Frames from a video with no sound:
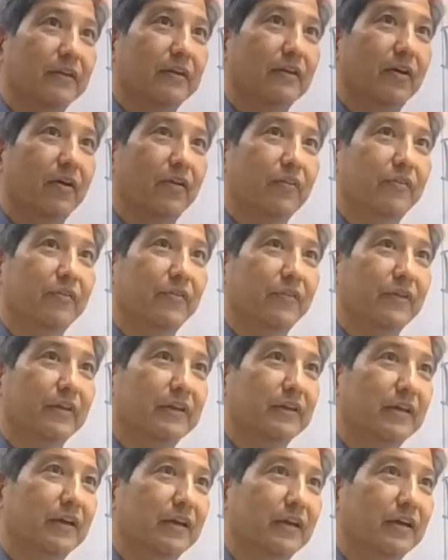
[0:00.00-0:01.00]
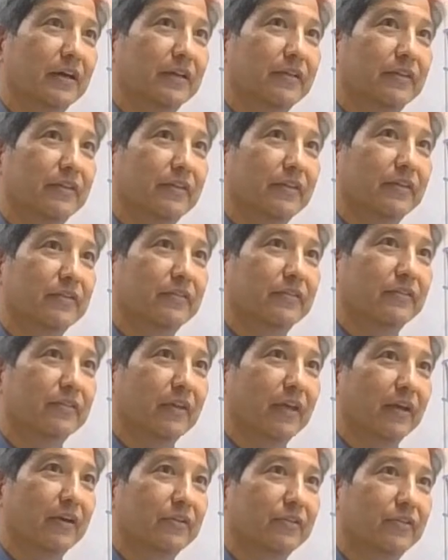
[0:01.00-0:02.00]
Hopefully this
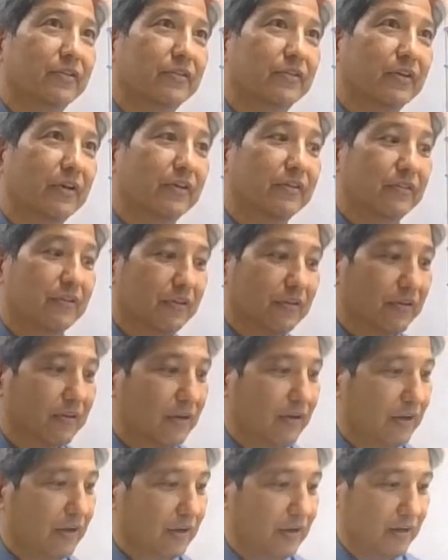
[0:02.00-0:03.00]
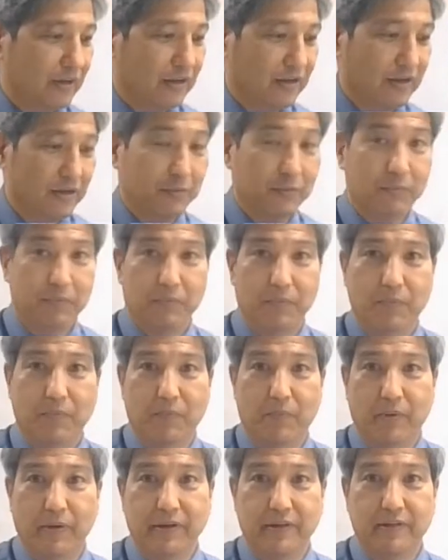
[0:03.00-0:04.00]
exercise here
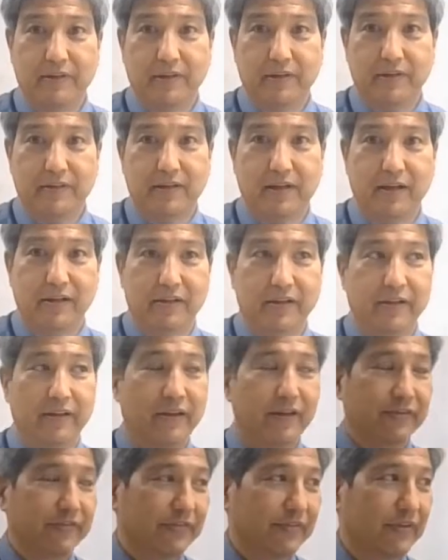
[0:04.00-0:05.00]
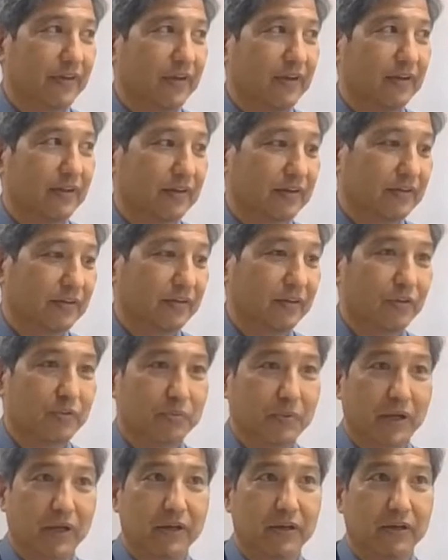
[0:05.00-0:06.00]
went in detail enough to
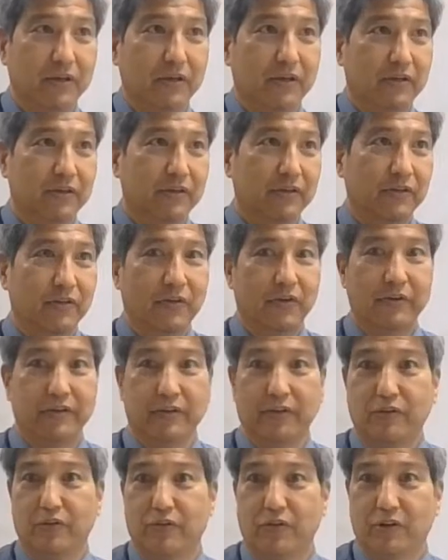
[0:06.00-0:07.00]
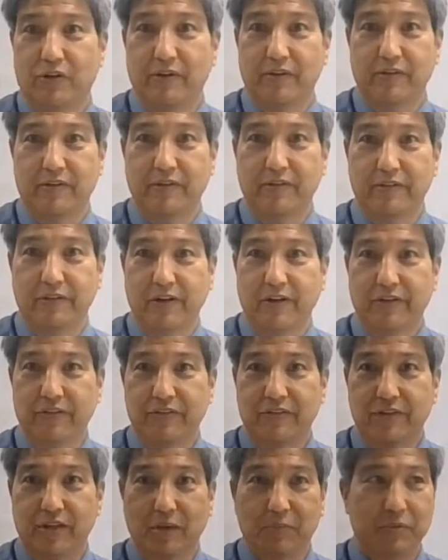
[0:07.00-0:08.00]
explain all the intricacies and all the
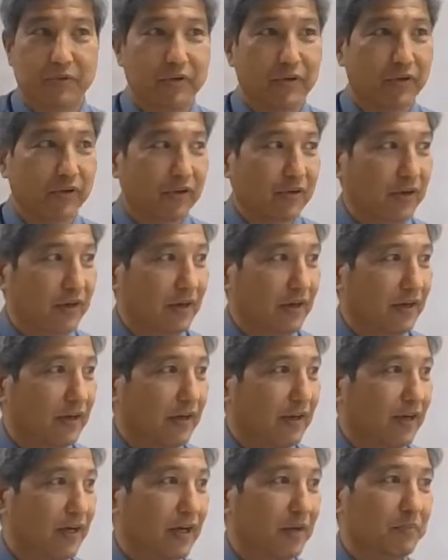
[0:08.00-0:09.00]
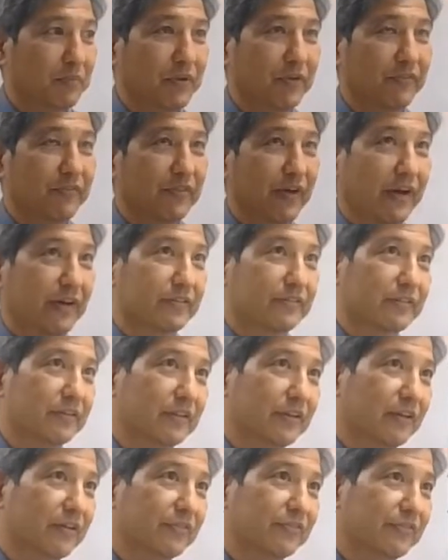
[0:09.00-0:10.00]
steps here, but fast
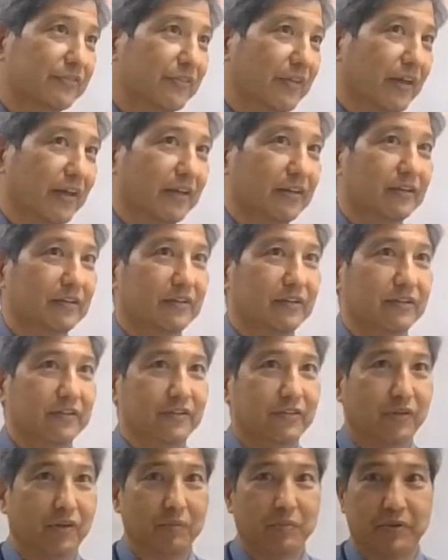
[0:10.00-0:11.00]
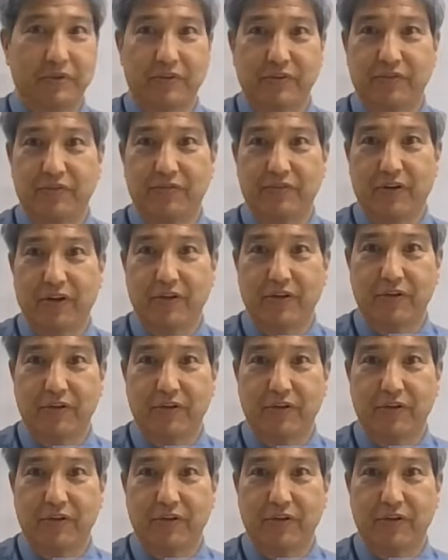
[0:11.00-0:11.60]
enough that you're able to follow